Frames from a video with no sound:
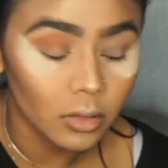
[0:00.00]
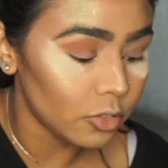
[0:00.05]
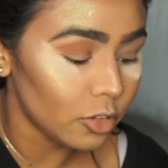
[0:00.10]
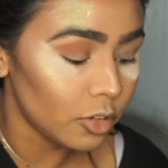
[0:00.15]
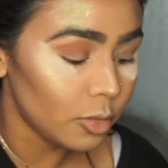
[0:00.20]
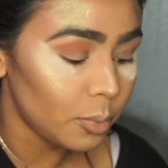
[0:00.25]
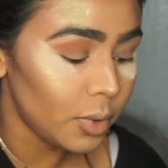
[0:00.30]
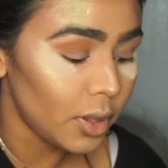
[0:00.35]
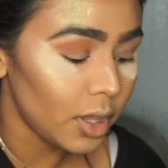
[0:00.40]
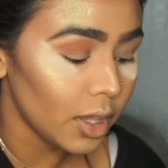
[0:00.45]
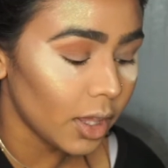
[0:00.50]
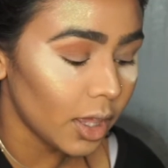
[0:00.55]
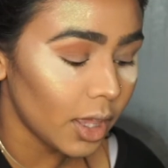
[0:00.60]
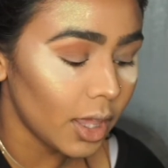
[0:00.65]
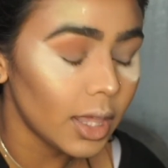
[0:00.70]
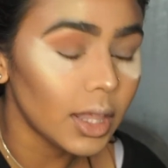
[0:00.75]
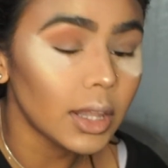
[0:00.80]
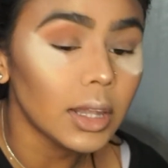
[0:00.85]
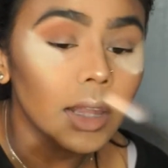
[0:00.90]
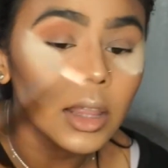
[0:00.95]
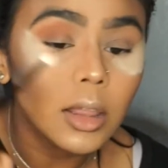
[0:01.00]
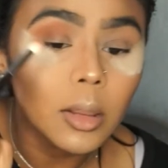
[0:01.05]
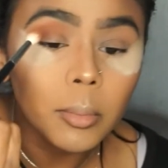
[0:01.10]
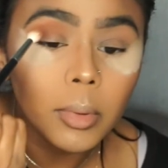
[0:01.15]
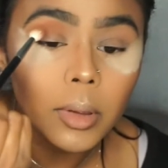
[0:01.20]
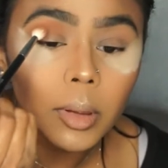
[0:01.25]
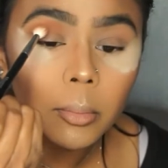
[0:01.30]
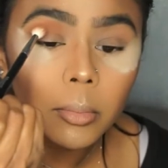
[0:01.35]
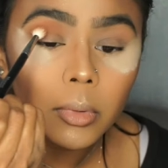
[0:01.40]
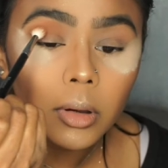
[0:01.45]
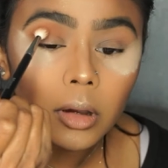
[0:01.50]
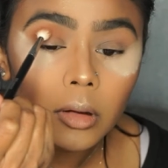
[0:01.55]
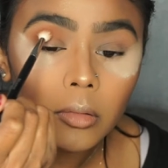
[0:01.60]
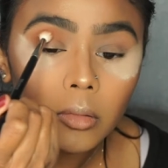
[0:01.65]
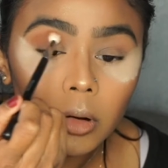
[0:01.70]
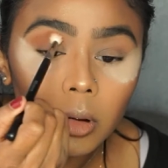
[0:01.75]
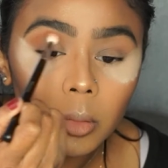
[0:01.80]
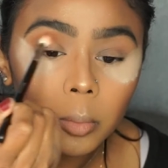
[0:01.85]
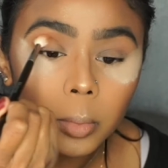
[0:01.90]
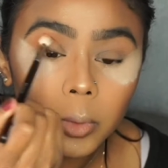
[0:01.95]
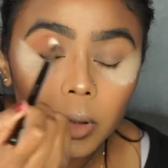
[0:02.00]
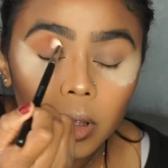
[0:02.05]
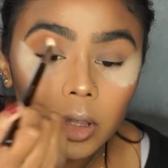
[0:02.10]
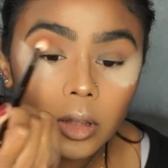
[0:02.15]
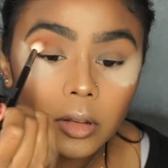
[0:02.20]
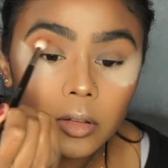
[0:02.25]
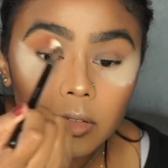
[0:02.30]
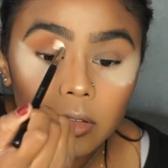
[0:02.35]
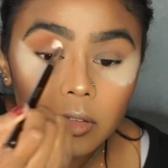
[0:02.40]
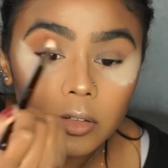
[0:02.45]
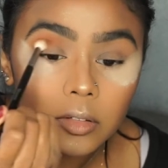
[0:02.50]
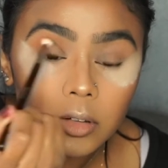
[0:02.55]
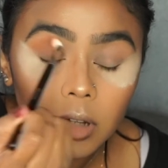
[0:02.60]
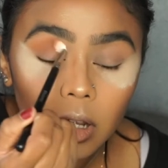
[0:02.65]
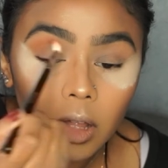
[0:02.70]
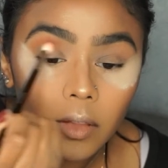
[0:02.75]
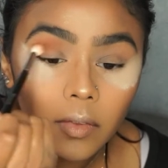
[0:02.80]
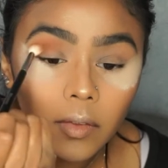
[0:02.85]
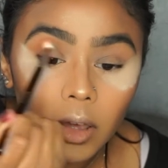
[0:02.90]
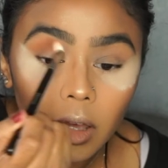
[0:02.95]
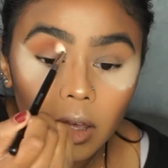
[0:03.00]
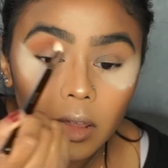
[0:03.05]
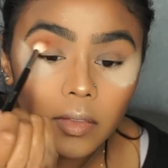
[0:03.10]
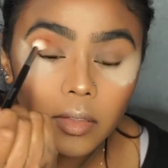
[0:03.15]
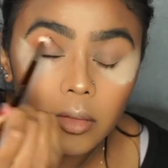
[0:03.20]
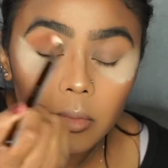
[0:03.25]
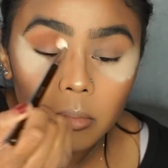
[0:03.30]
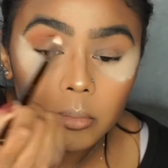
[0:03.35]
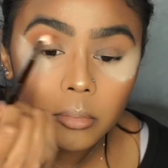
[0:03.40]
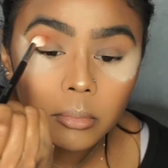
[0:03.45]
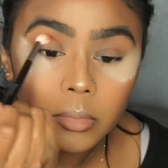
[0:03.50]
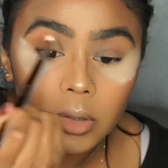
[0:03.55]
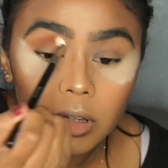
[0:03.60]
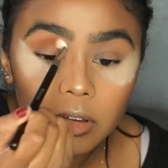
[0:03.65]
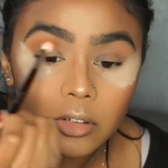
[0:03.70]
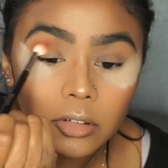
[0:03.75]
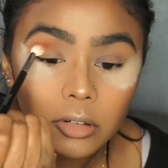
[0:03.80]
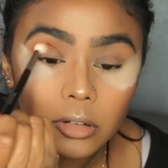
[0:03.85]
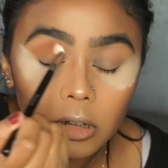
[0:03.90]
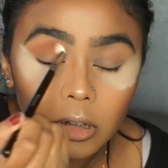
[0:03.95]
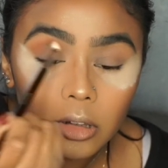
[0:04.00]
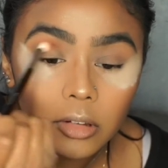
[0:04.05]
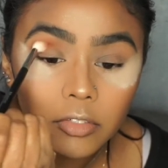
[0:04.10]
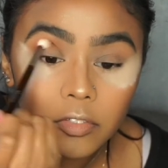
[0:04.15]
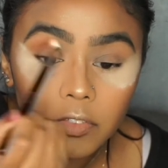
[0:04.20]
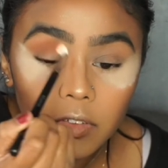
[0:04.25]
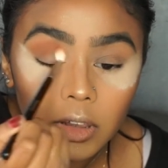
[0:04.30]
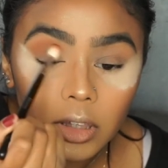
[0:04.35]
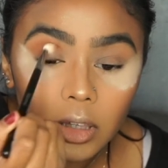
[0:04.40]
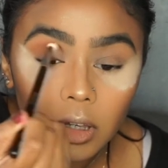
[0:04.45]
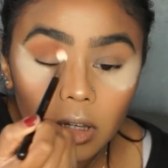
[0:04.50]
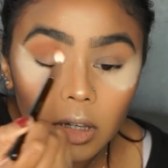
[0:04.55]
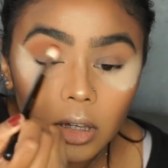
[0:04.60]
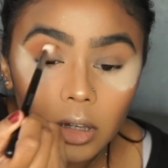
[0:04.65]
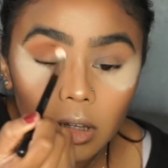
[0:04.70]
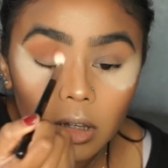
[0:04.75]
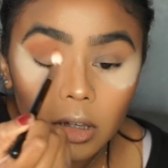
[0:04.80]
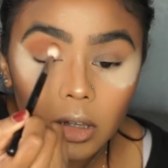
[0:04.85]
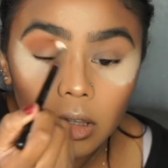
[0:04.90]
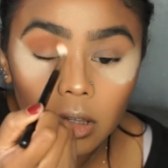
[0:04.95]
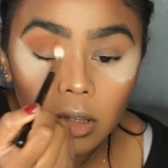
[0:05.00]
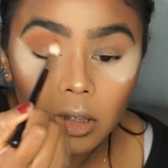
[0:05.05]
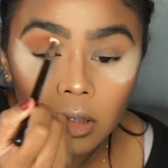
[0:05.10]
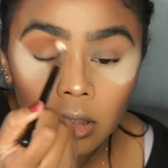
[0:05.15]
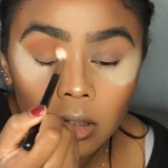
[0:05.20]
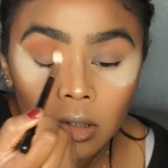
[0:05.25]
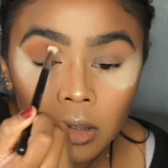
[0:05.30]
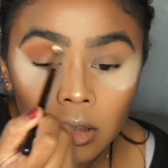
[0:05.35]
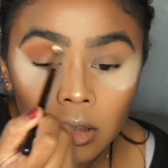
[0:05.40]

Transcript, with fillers: Just pick a little bit more up and start that at the middle of the eye.